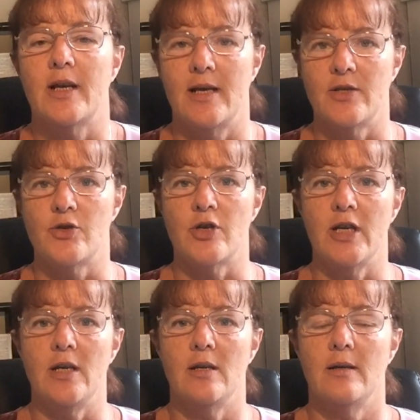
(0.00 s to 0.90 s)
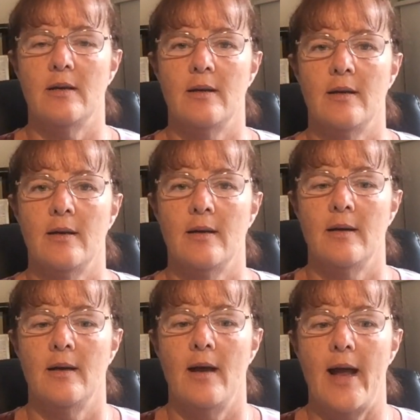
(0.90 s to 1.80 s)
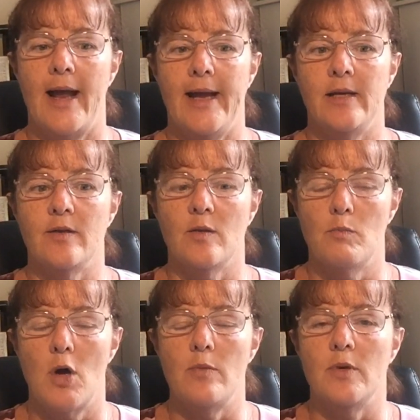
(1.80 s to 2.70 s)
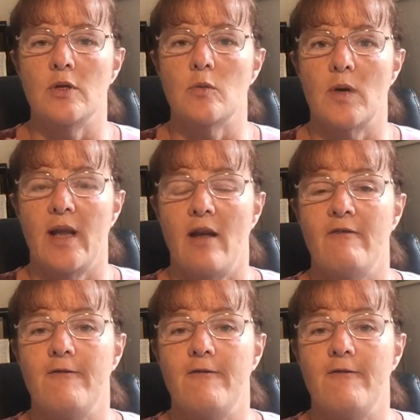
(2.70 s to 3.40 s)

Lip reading: country, and at the moment we have